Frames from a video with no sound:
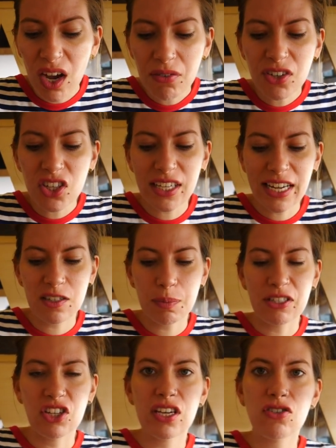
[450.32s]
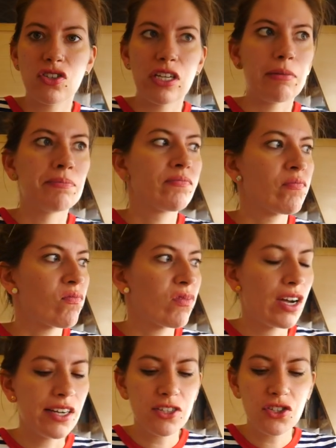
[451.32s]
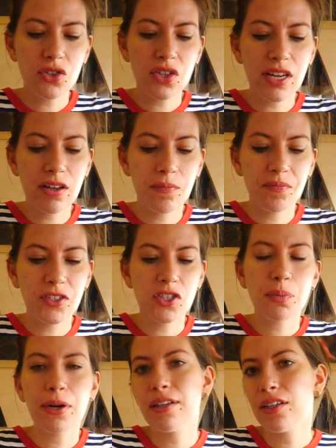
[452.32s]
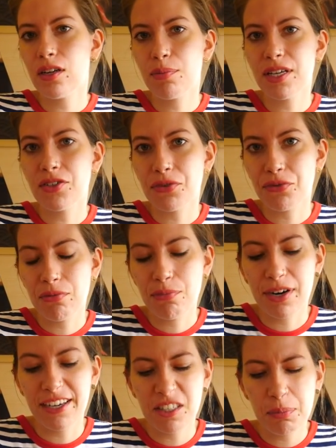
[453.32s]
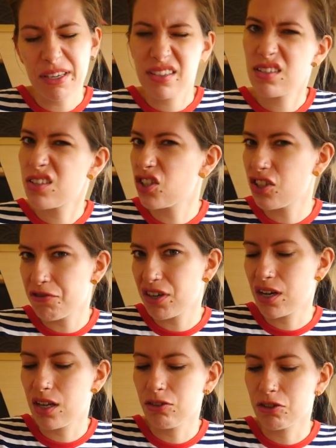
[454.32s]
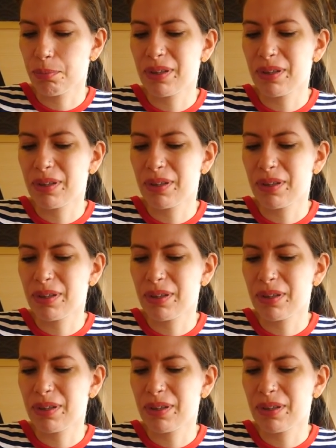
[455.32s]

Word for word: Everything has been tasty. I also think this is probably going to be a different price because it's a different colored